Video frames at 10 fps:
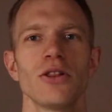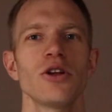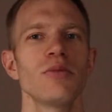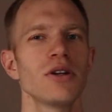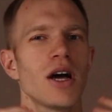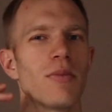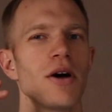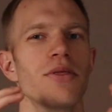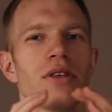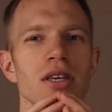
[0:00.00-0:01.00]
a little bit
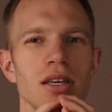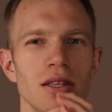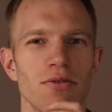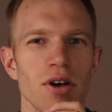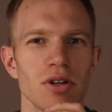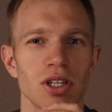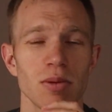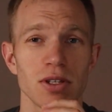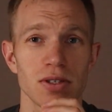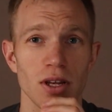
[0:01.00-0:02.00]
about the, the founding
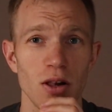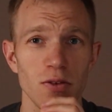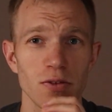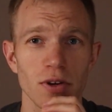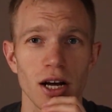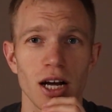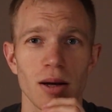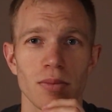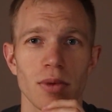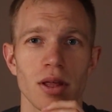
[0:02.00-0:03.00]
team itself.
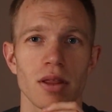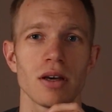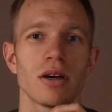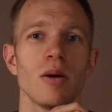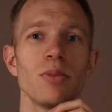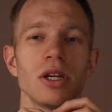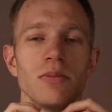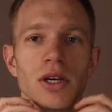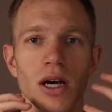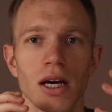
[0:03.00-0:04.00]
Um, the company
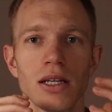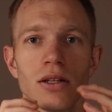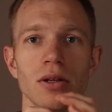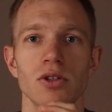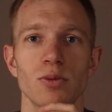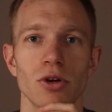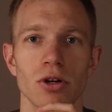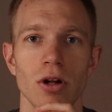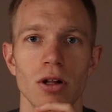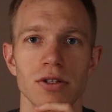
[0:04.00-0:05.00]
behind Lens
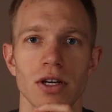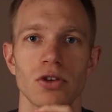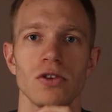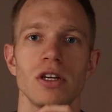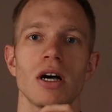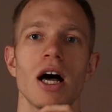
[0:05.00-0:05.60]
Protocol is actually